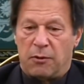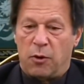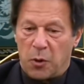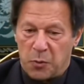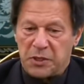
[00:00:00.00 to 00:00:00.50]

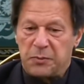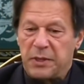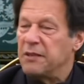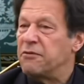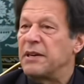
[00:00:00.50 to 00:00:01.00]
always
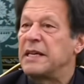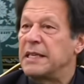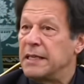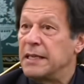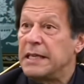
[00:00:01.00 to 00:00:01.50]
been a friend
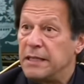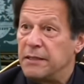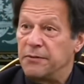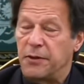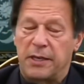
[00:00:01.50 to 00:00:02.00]
in
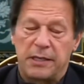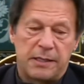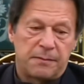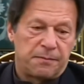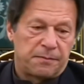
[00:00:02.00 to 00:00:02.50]
need for
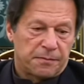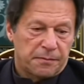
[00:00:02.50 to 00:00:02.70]
us.